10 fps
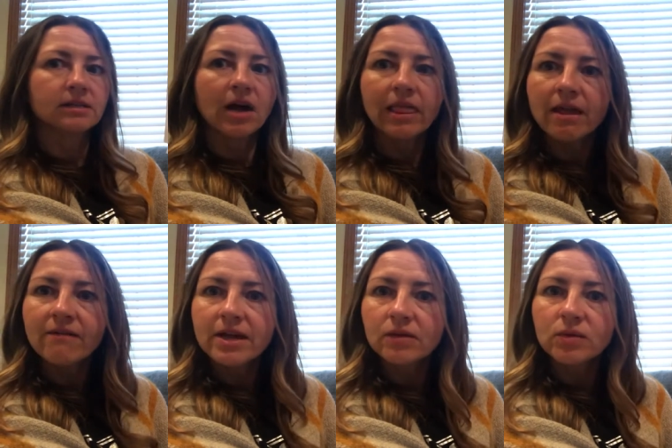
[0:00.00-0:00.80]
I love
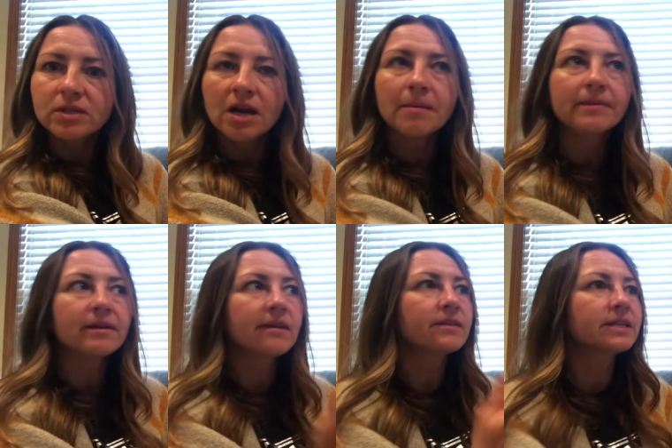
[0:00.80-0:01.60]
it. We talk about
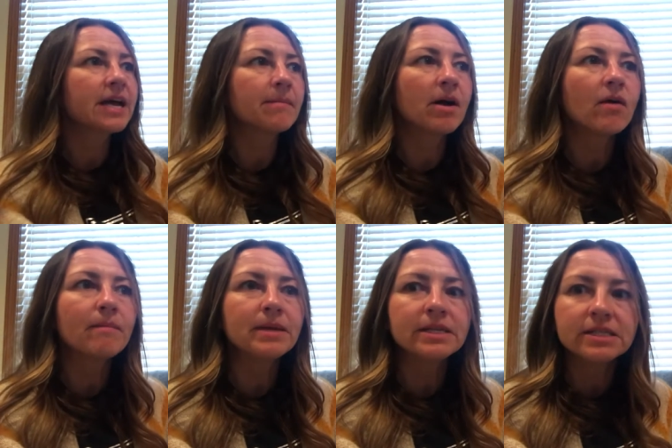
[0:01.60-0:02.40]
that all the time, how
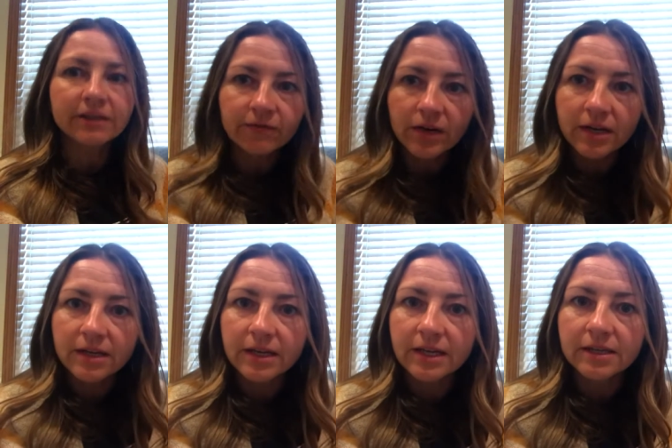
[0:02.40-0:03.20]
being different
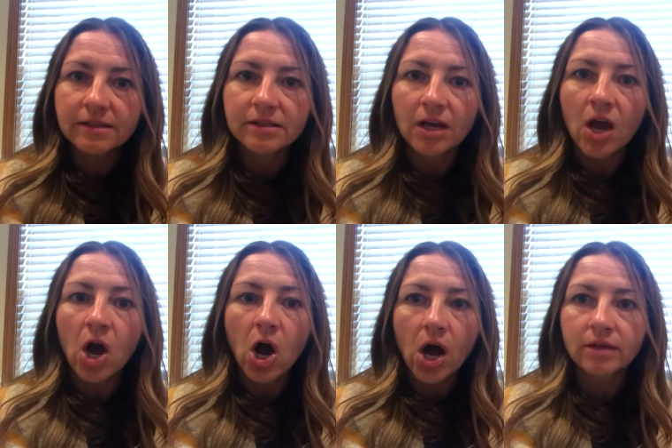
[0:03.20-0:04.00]
is
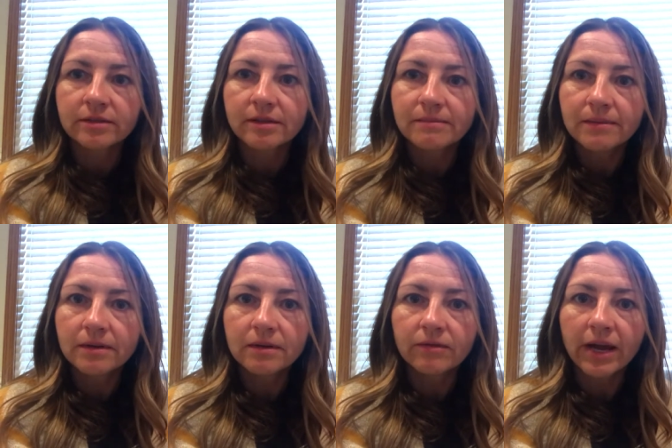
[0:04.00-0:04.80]
awesome,
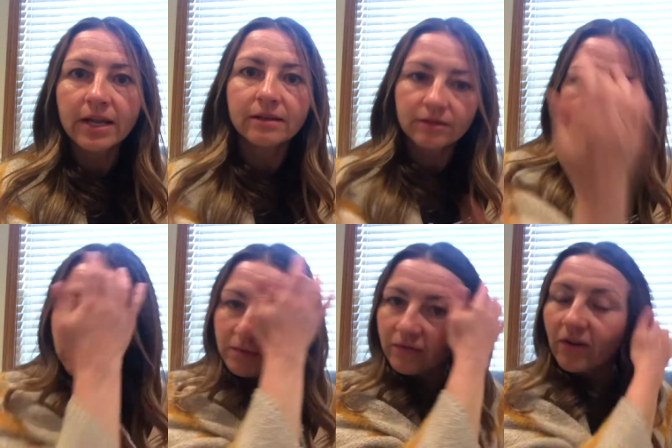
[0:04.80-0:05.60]
right? You can
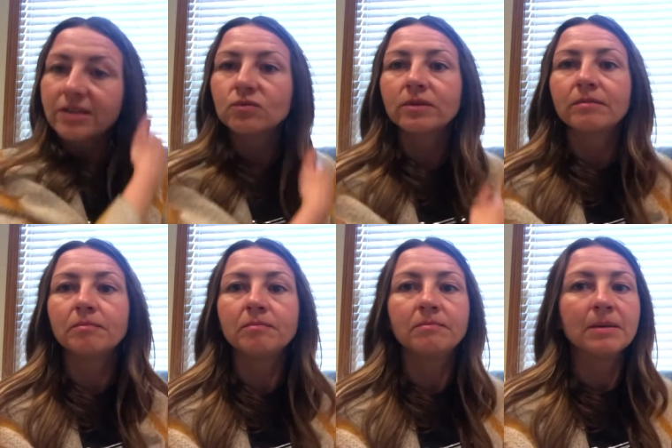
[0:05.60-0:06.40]
be friends with
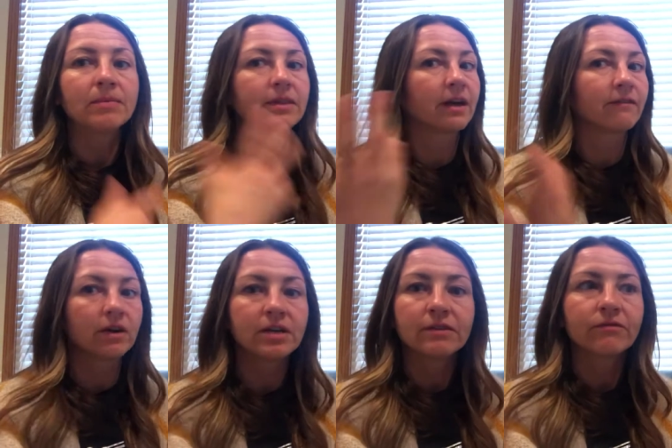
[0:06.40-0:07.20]
people that are
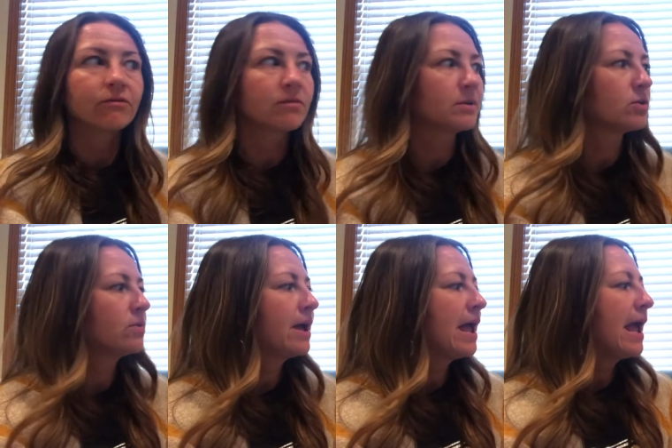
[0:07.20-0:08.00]
very different from you,
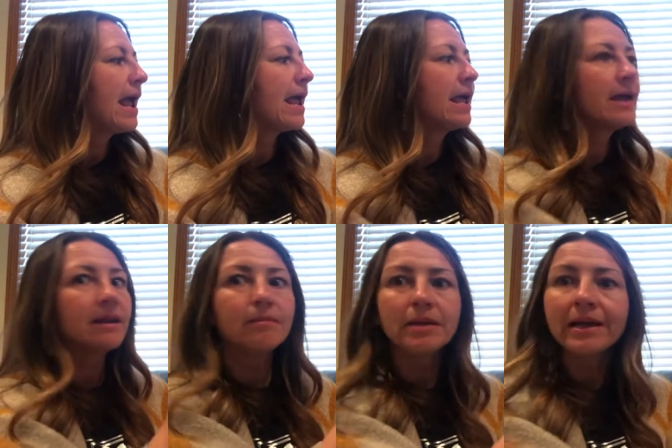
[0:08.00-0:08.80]

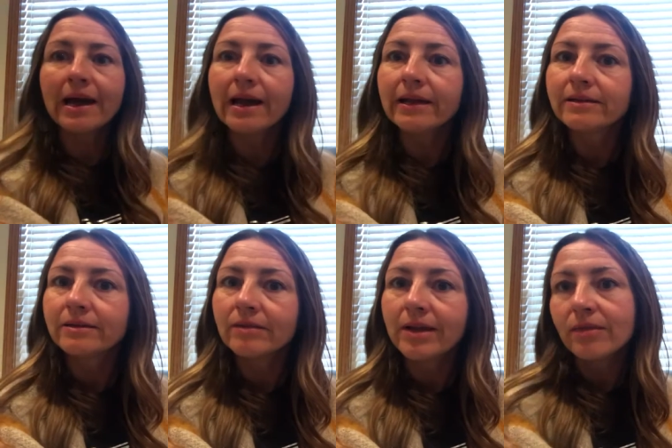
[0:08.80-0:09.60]
and being kind,
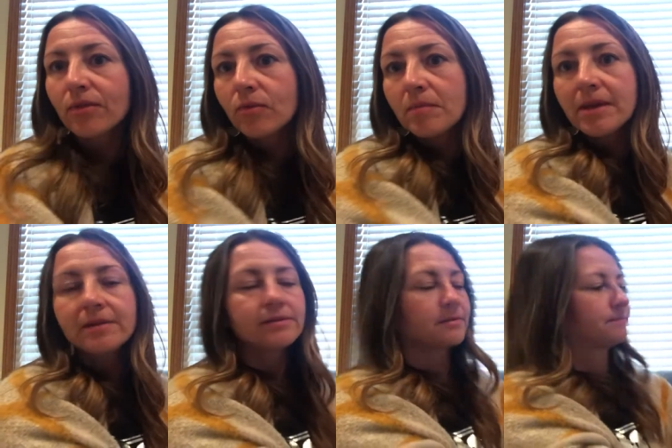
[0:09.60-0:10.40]
right? The 3
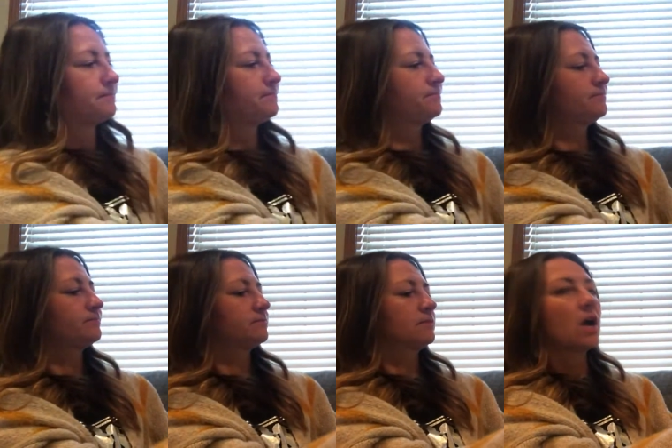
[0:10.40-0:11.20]
B's.
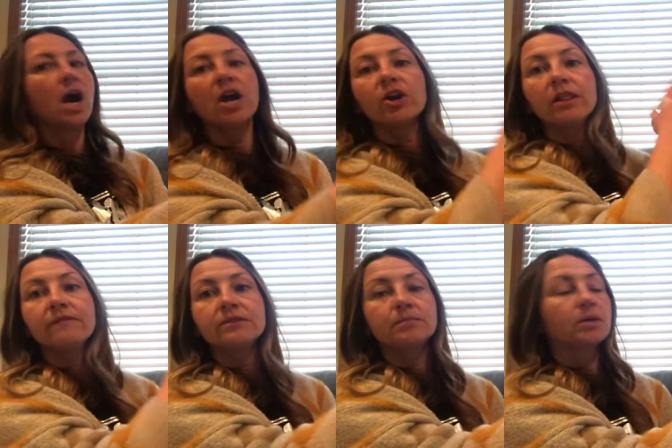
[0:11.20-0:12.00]
I already love
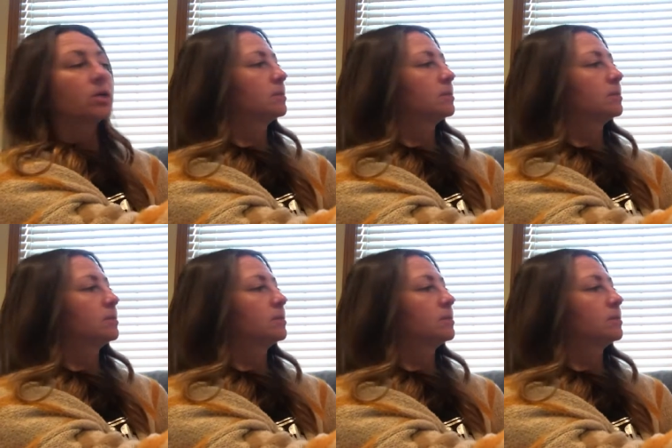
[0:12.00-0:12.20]
this book.